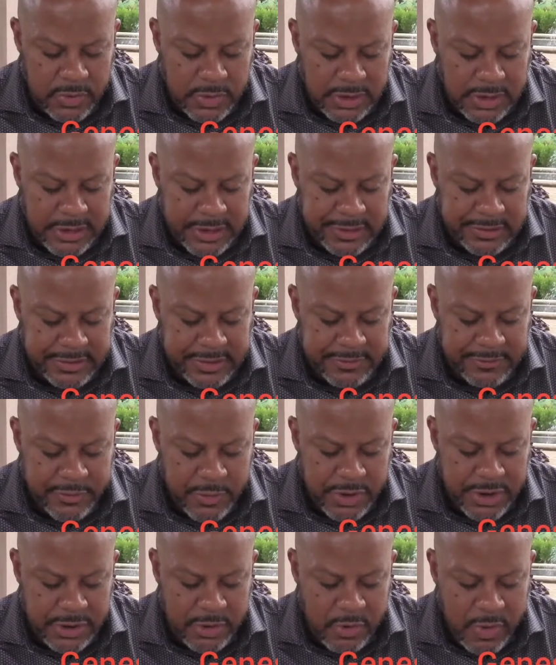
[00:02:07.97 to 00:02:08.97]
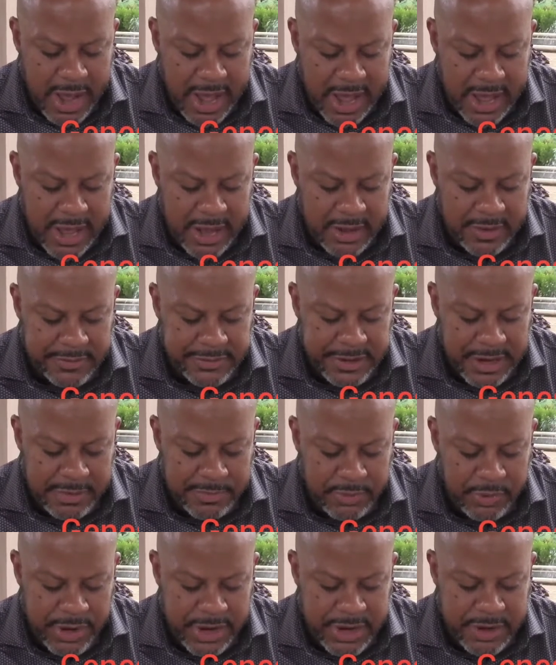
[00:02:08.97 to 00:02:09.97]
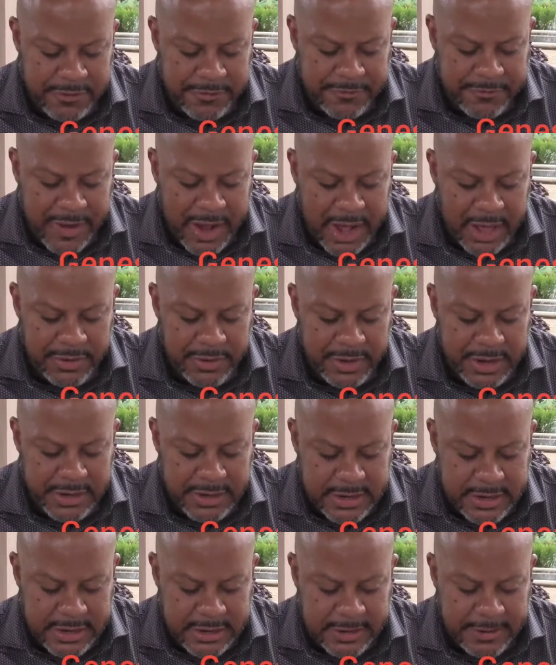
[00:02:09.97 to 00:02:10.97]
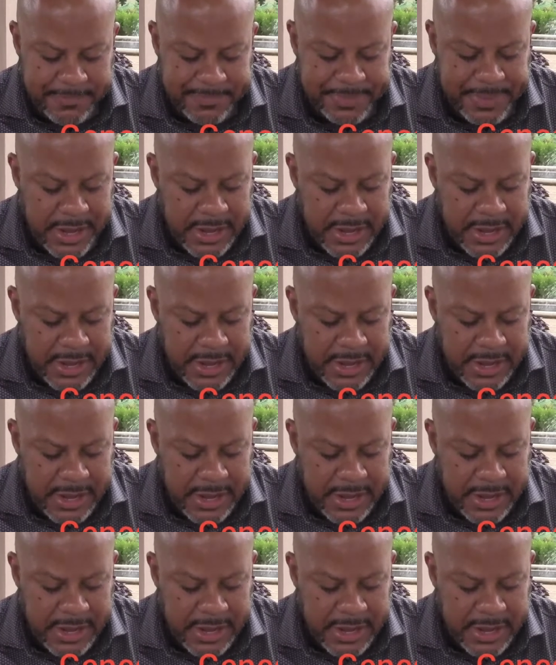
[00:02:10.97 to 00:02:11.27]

ones and for your wives, and bring your father and come.